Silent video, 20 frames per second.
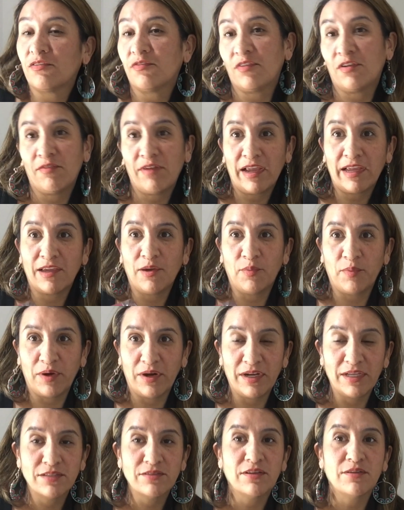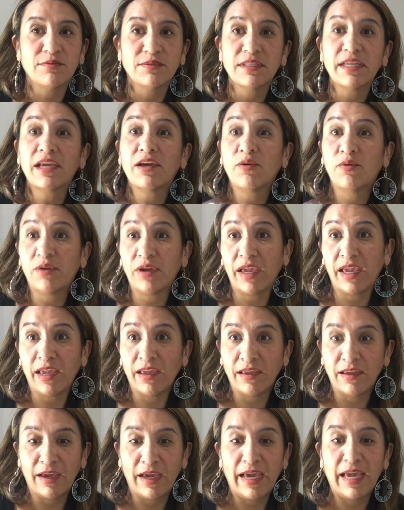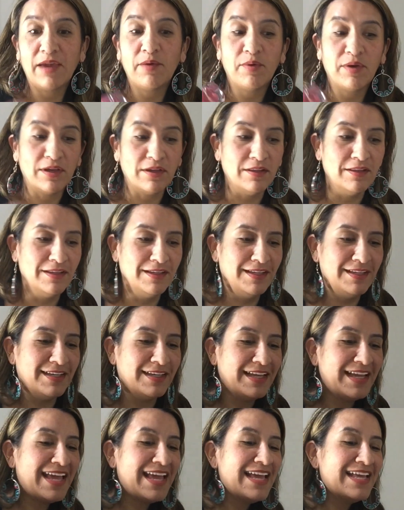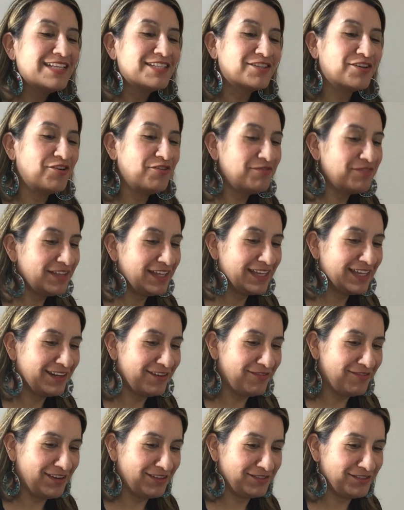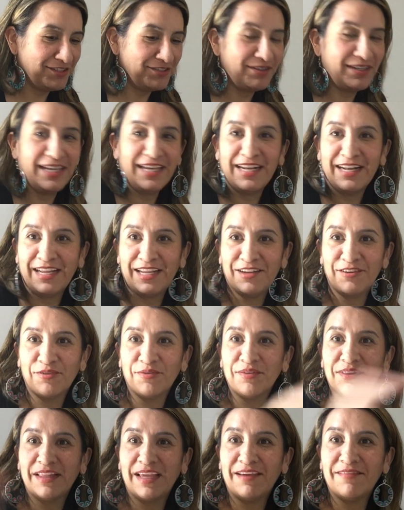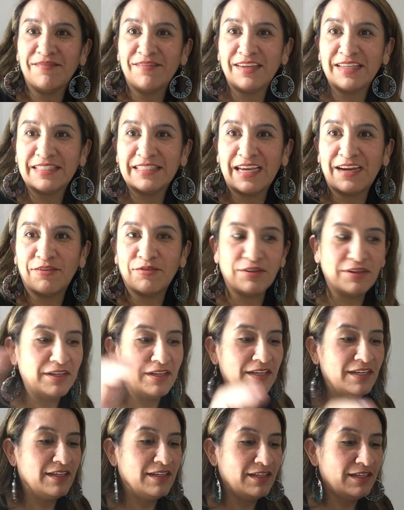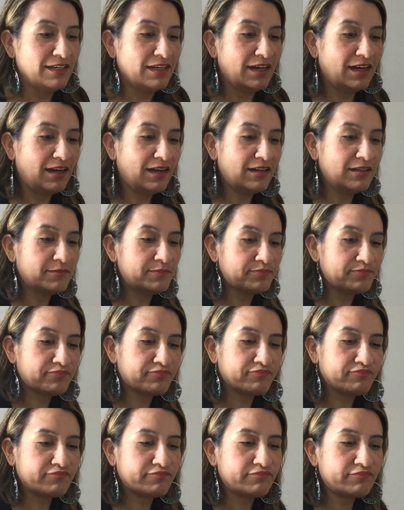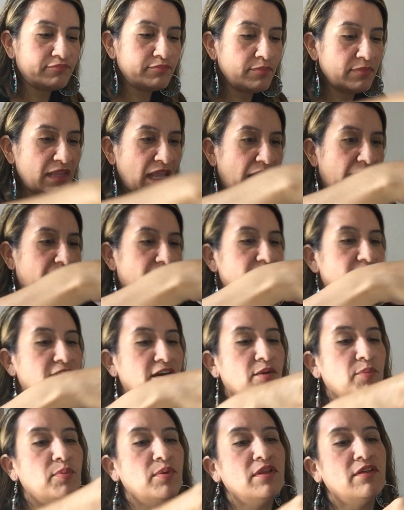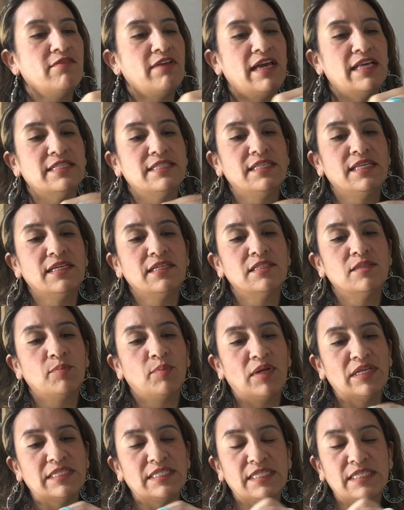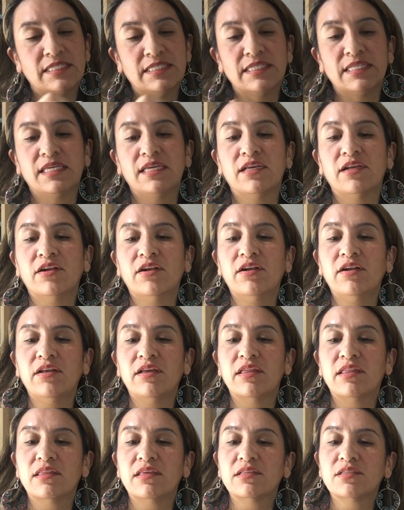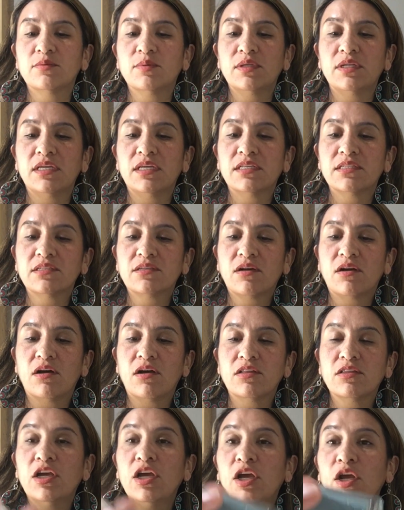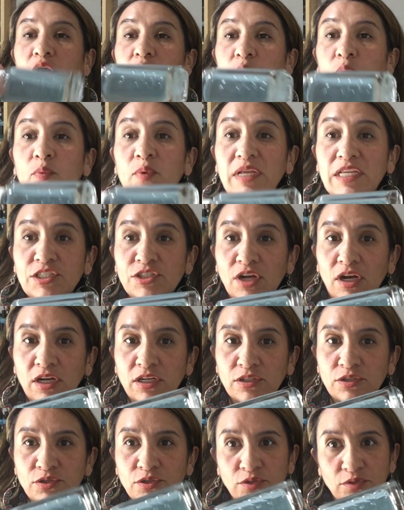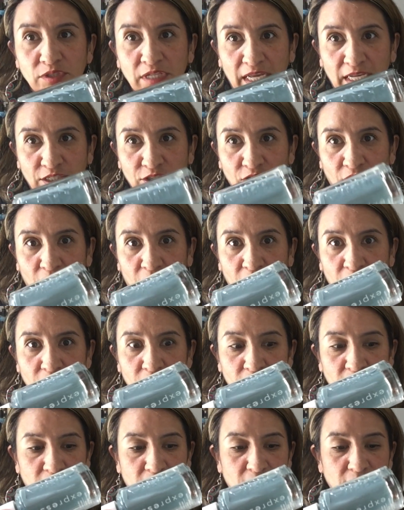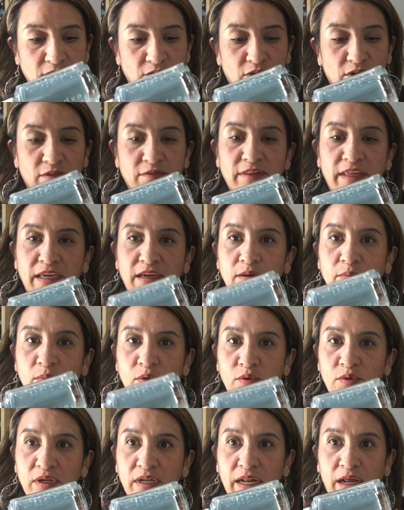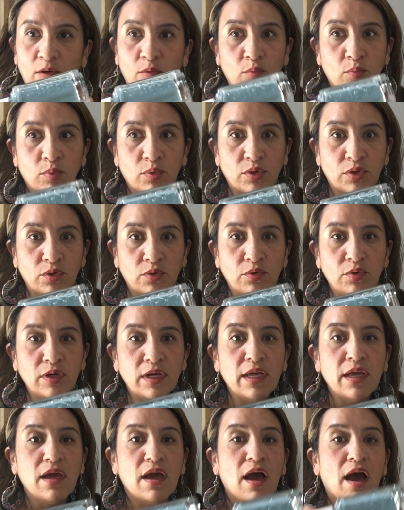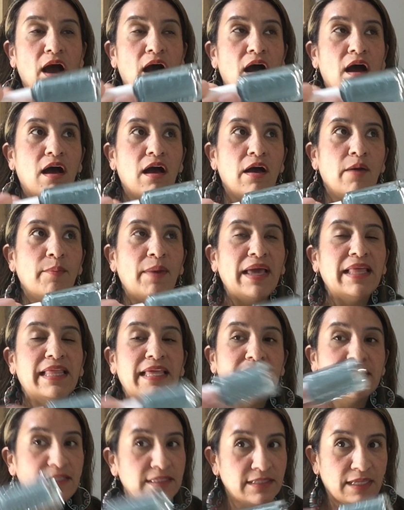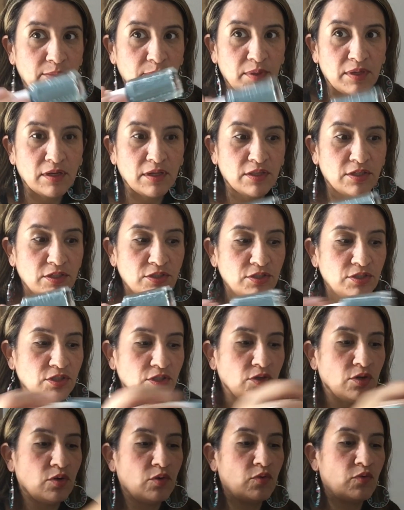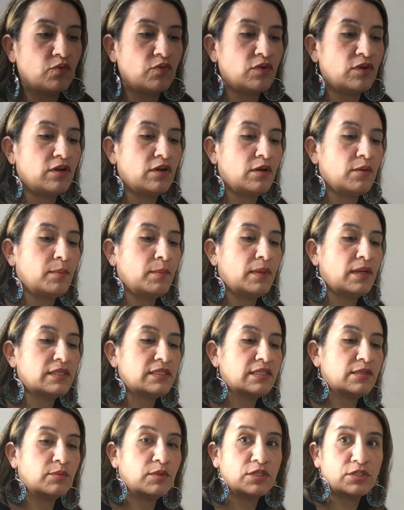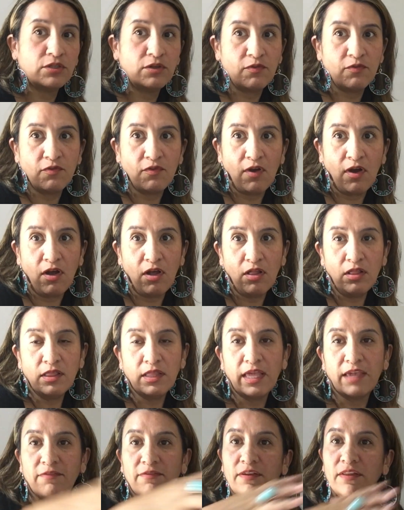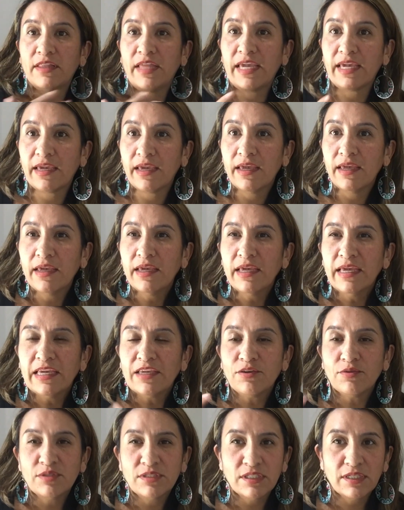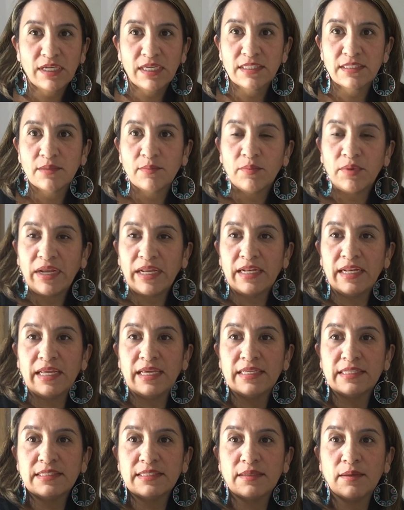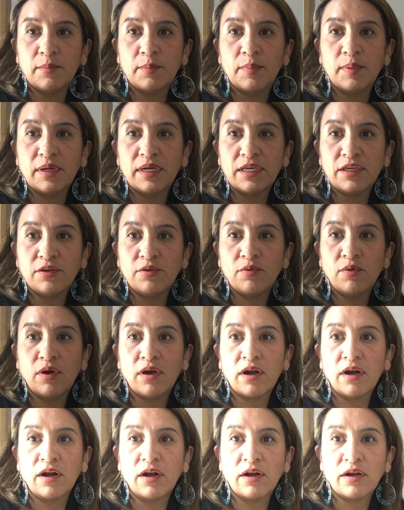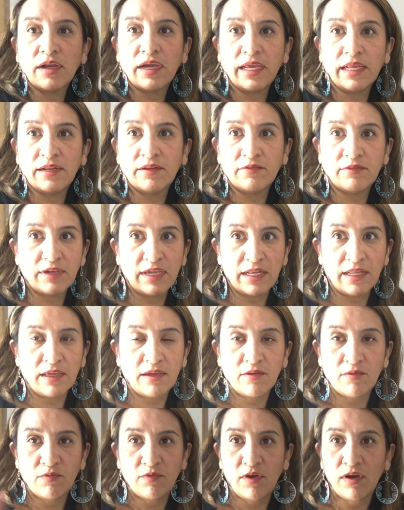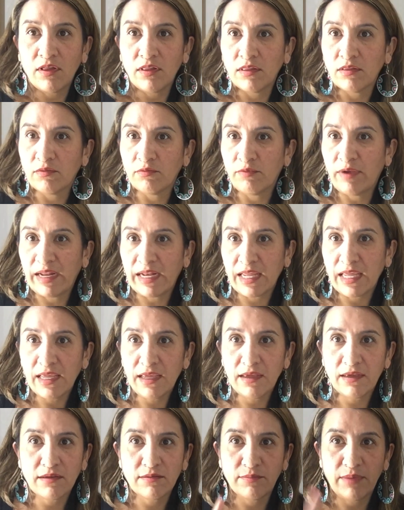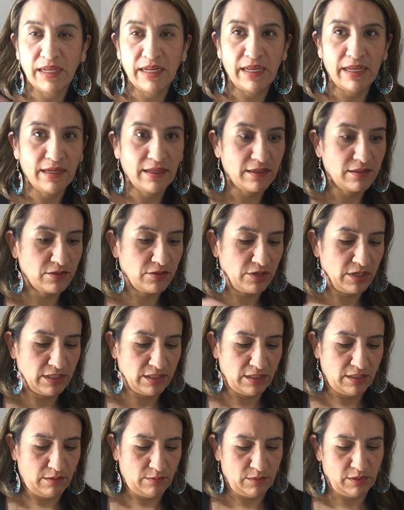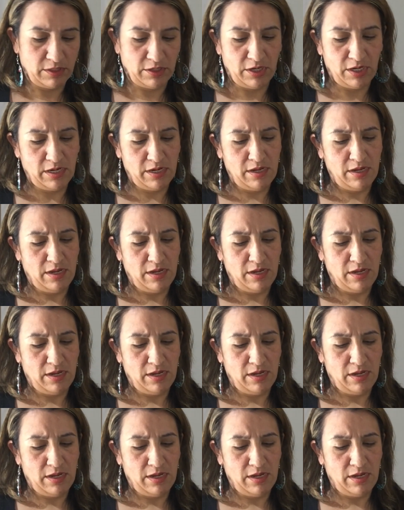fall rack and wear it. So I was like, okay, I will. So hopefully I get around to it and I don't let V down. I have a couple of Essie Expressies here. And this one is called Recharge to Take Charge. It's sort of like a muted out blue. I like these type of colors to go from summer to fall. I feel like you still get some brightness, but you are kind of getting fall ready. My lighting is crazy, I'm sorry.